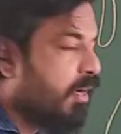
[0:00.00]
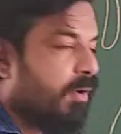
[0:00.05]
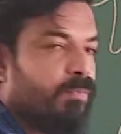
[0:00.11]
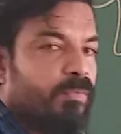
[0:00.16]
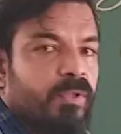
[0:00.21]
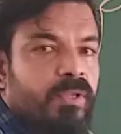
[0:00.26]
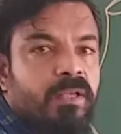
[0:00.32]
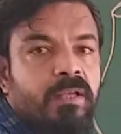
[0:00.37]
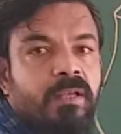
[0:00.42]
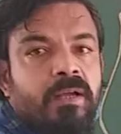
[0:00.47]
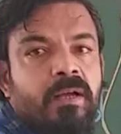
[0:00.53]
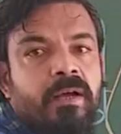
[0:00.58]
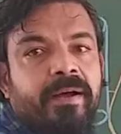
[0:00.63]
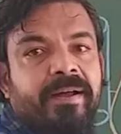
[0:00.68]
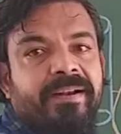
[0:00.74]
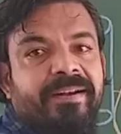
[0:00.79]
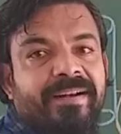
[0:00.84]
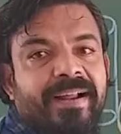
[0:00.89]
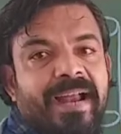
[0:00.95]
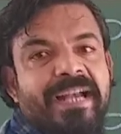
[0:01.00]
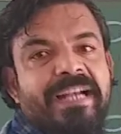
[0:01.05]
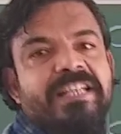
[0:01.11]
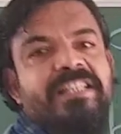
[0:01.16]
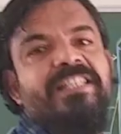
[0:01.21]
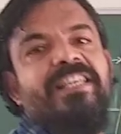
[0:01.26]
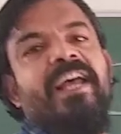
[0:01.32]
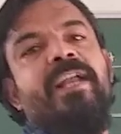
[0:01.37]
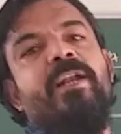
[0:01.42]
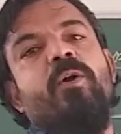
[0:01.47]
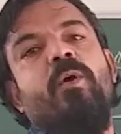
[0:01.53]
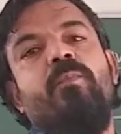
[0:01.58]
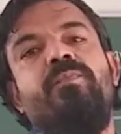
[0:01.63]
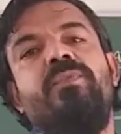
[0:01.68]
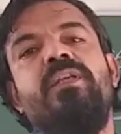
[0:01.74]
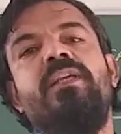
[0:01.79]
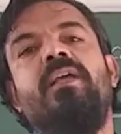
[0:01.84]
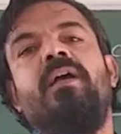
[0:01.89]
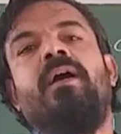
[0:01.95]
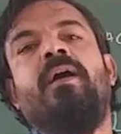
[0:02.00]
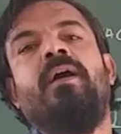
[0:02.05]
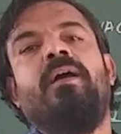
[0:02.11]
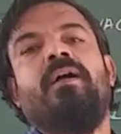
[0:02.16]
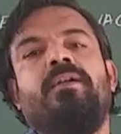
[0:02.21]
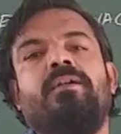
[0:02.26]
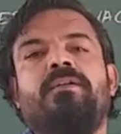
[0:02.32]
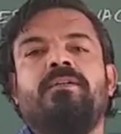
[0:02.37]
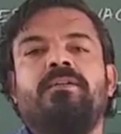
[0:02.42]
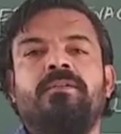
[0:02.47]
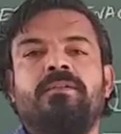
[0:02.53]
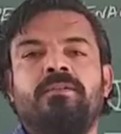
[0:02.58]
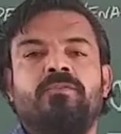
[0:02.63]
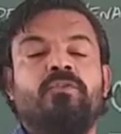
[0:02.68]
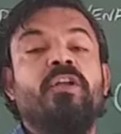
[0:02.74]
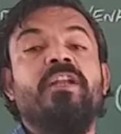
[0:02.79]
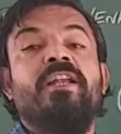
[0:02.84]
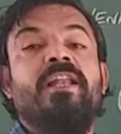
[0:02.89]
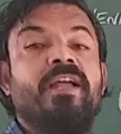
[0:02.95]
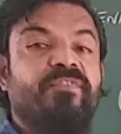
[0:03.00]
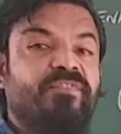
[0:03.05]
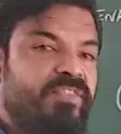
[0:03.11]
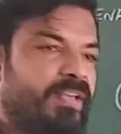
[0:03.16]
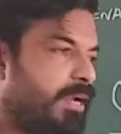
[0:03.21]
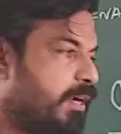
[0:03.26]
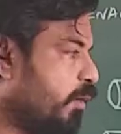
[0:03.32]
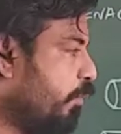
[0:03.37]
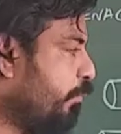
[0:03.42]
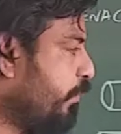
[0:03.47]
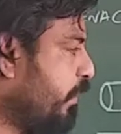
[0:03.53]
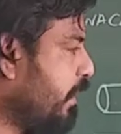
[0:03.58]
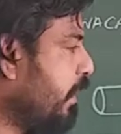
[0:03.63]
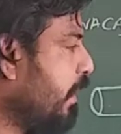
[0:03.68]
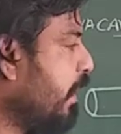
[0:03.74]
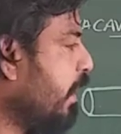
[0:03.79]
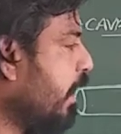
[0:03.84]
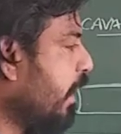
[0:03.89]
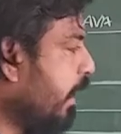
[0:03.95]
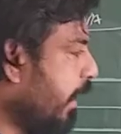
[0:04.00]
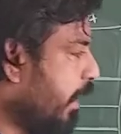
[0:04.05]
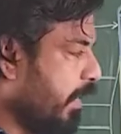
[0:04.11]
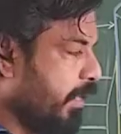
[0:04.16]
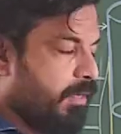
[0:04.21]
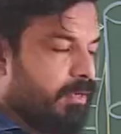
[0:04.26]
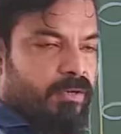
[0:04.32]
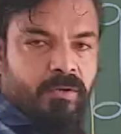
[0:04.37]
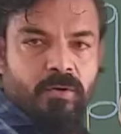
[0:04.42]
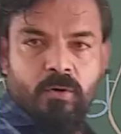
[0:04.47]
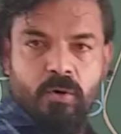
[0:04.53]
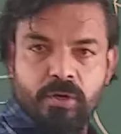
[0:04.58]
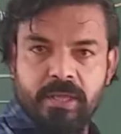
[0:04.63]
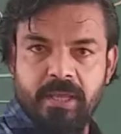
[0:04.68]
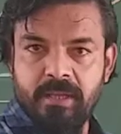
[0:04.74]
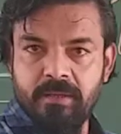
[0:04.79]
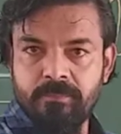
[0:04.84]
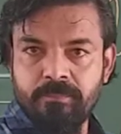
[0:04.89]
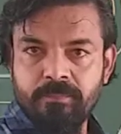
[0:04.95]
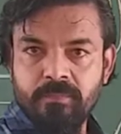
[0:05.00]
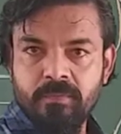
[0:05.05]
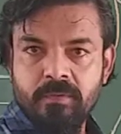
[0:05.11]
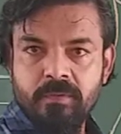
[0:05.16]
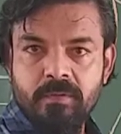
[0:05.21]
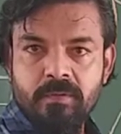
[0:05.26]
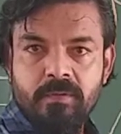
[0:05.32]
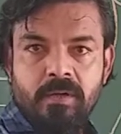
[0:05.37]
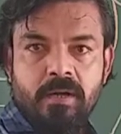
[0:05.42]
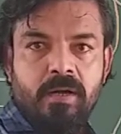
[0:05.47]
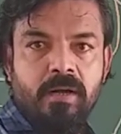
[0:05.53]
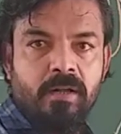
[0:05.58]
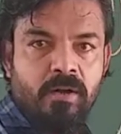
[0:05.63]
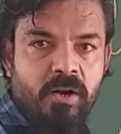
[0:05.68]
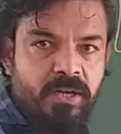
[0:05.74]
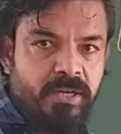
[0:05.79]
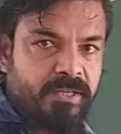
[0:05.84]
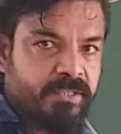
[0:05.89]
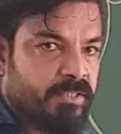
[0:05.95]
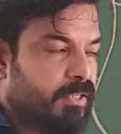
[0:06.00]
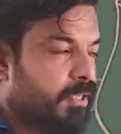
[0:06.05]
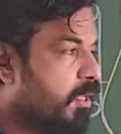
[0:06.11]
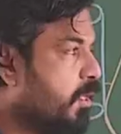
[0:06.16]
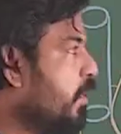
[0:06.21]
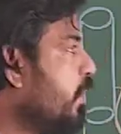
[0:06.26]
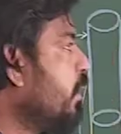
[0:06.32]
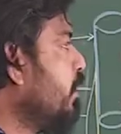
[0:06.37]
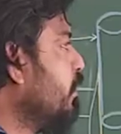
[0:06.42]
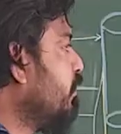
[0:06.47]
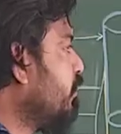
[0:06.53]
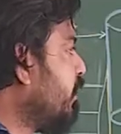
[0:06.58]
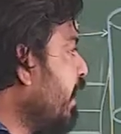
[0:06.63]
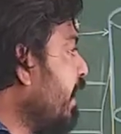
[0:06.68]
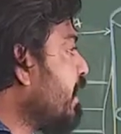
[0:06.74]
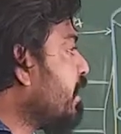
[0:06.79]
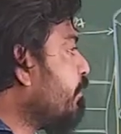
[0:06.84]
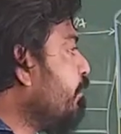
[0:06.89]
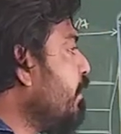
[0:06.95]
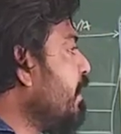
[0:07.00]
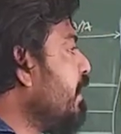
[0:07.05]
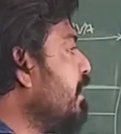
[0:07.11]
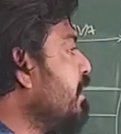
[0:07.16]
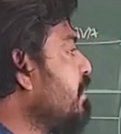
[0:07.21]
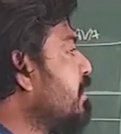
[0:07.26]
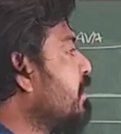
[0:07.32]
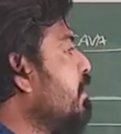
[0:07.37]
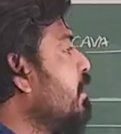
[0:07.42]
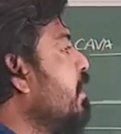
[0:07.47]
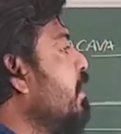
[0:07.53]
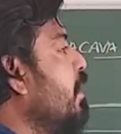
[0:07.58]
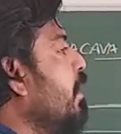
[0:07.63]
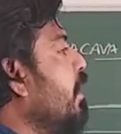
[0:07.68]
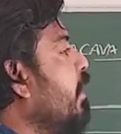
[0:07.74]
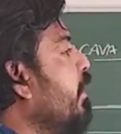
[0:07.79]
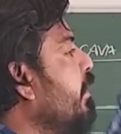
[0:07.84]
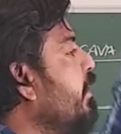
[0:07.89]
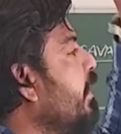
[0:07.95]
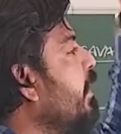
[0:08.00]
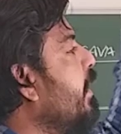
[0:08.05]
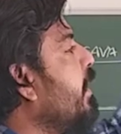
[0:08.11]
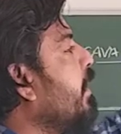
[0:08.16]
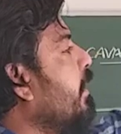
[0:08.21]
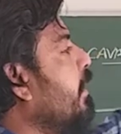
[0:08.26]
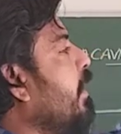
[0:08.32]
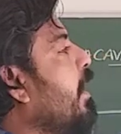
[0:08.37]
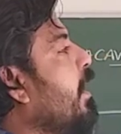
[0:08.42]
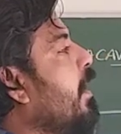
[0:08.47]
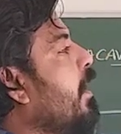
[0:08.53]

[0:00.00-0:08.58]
come the right side of the heart. Sorry, left side of the heart. Okay, got it. That means here